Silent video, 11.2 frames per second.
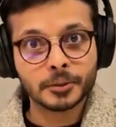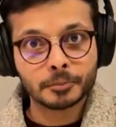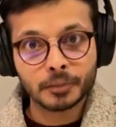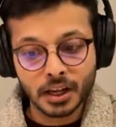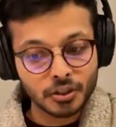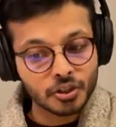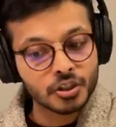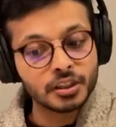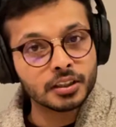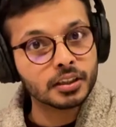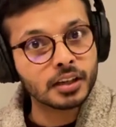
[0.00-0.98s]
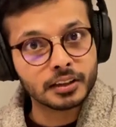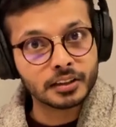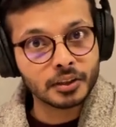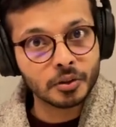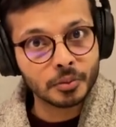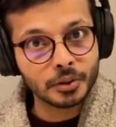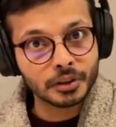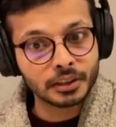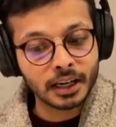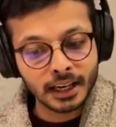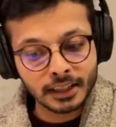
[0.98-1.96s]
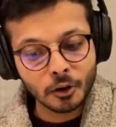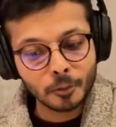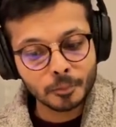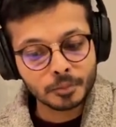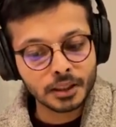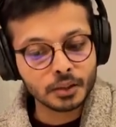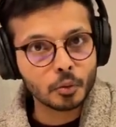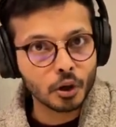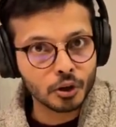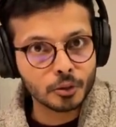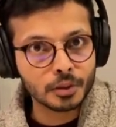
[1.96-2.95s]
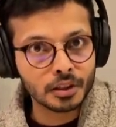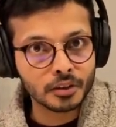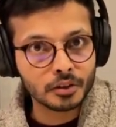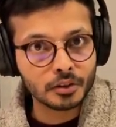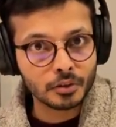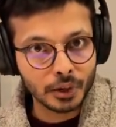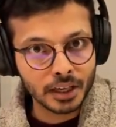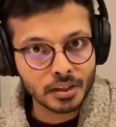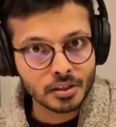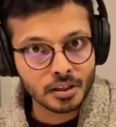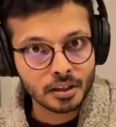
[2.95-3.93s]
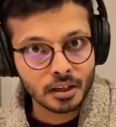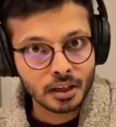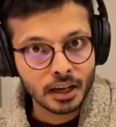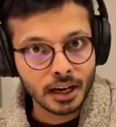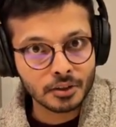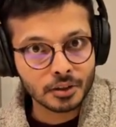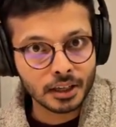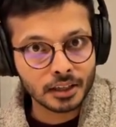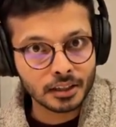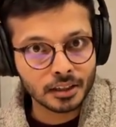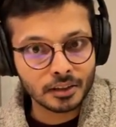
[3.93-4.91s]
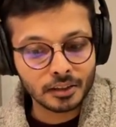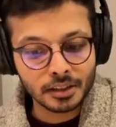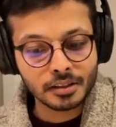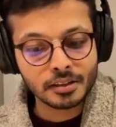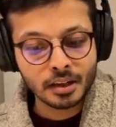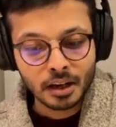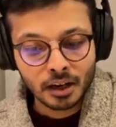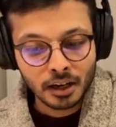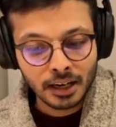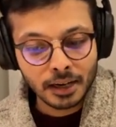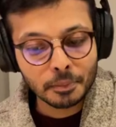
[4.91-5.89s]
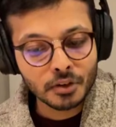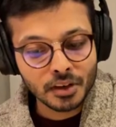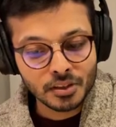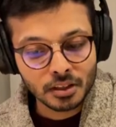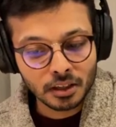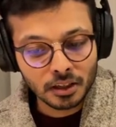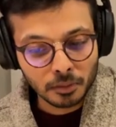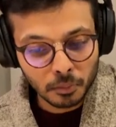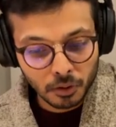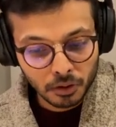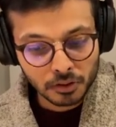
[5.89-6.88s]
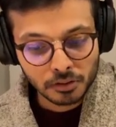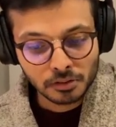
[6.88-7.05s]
I just hear nothing over here. I hope that the volume here raised and you can hear it. Let me raise it a little more.